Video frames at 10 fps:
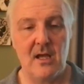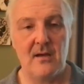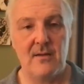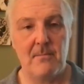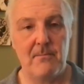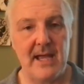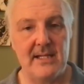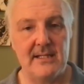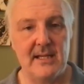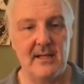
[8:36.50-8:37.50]
A lot of the
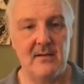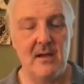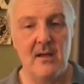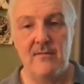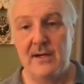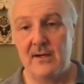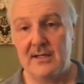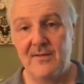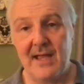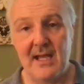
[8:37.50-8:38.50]
beds and
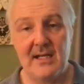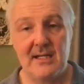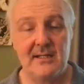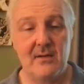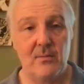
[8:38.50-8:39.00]
various vanities